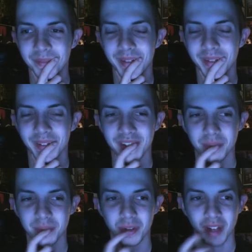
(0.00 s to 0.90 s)
Because
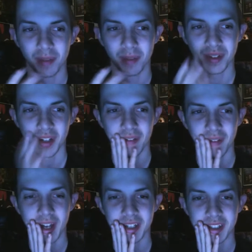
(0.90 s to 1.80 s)
Bruce Campbell said if
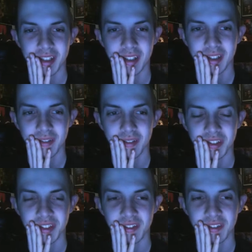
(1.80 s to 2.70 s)
Ash
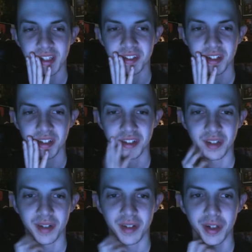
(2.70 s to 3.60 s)
versus Evil Dead doesn't
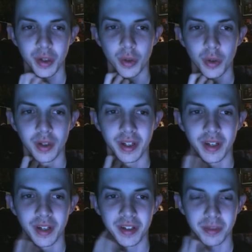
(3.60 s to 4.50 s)
get renewed,
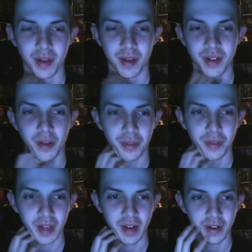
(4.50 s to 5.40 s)
he's probably done with
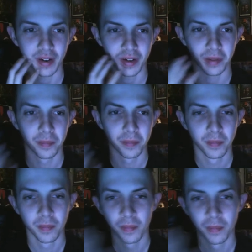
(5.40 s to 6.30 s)
the character.
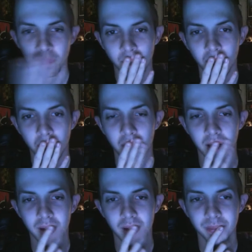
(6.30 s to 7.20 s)

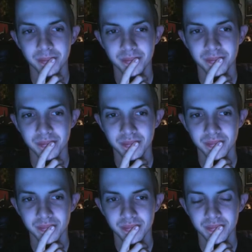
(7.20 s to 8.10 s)
But
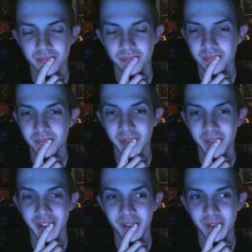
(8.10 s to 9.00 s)

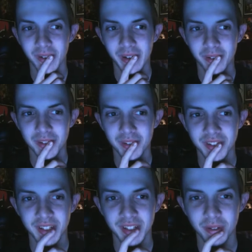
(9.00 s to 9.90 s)
we'll
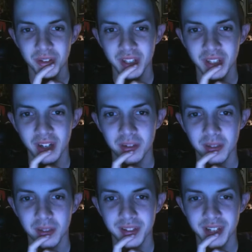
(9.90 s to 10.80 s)
see how it
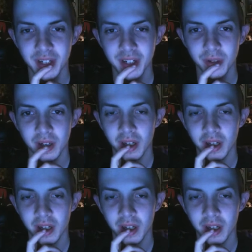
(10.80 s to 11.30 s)
plays out.